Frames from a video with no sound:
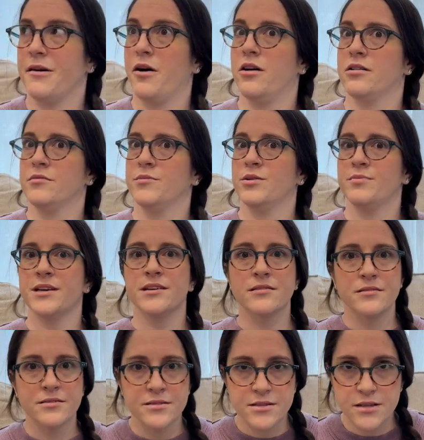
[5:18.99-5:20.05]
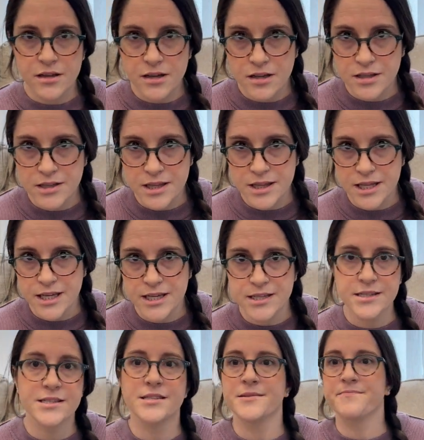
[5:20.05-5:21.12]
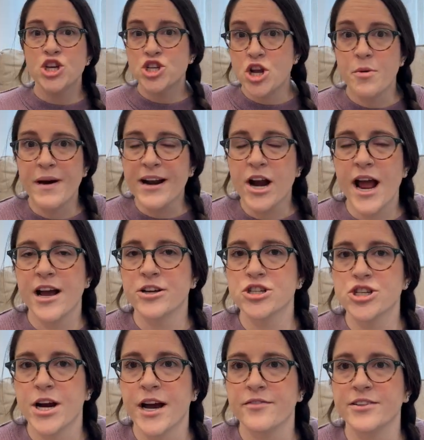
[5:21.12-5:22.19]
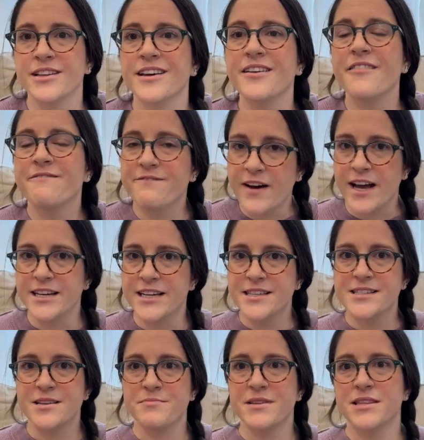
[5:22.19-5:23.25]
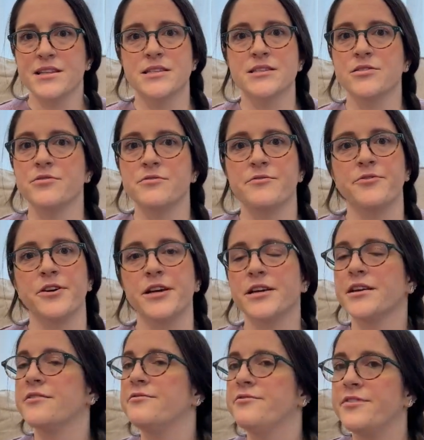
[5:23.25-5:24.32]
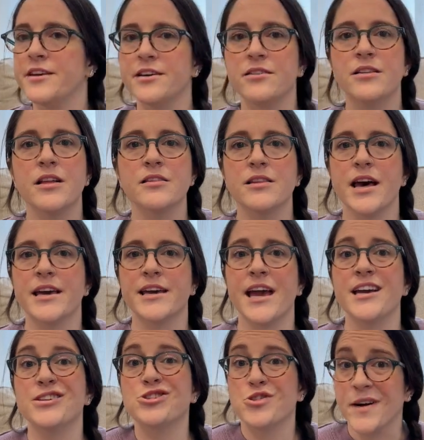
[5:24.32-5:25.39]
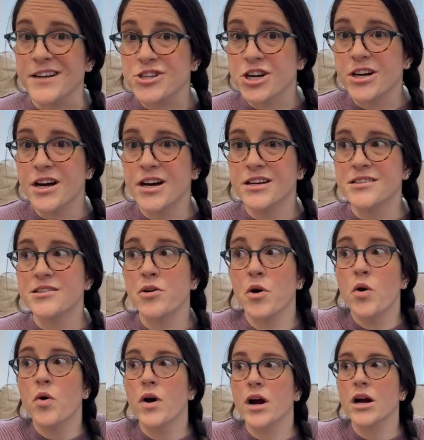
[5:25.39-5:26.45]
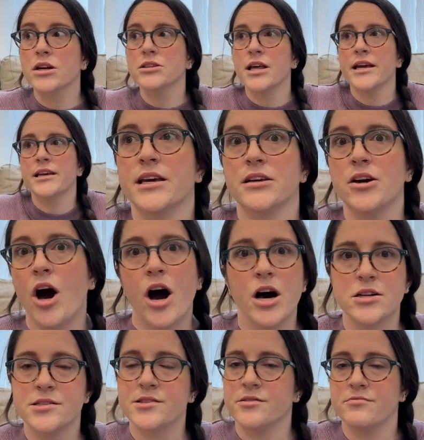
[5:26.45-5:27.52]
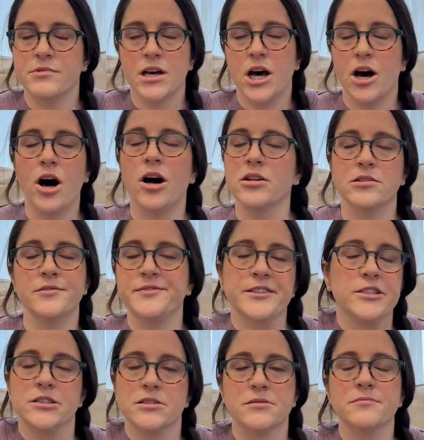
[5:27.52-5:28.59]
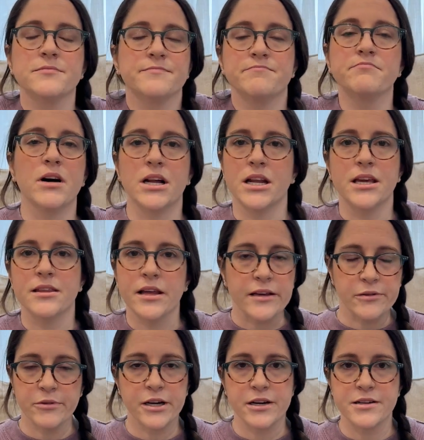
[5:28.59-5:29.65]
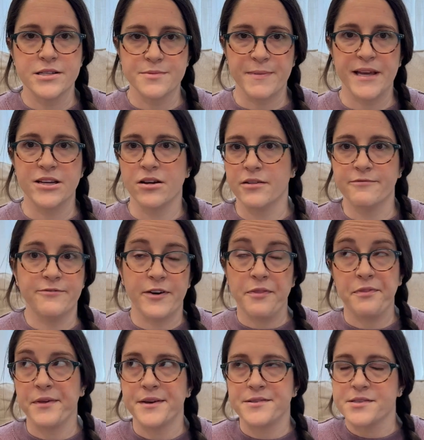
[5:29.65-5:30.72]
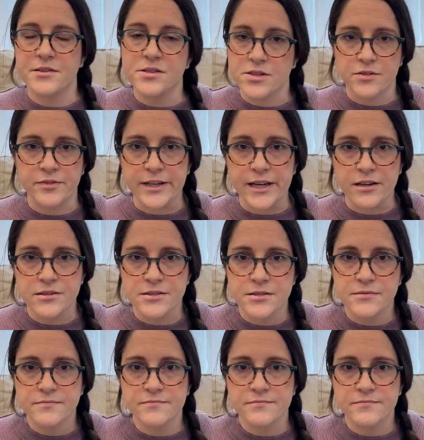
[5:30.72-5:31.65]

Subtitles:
automobiles, all the things. No matter how you're traveling, finding something that's gluten-free can feel like a treasure hunt or like it cost all of your money that you wanted to spend on fun things and souvenirs.